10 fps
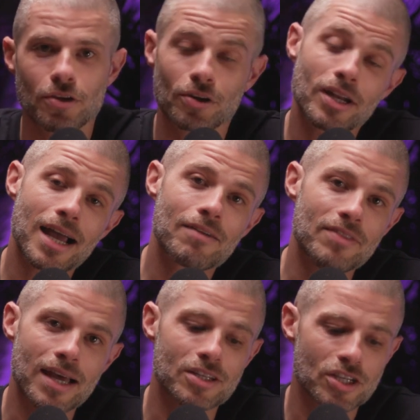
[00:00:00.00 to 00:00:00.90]
you're going to
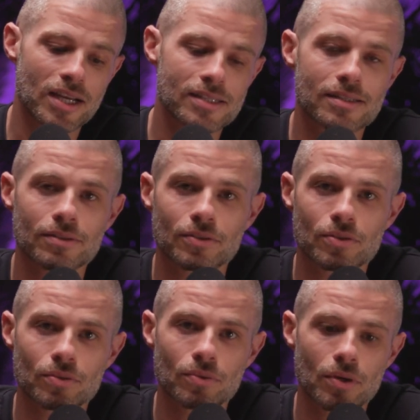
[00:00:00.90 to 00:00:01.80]
have that chance
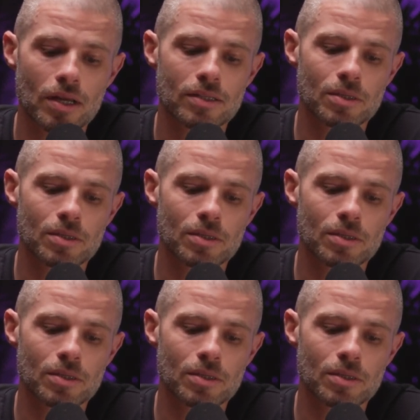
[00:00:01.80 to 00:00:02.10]
to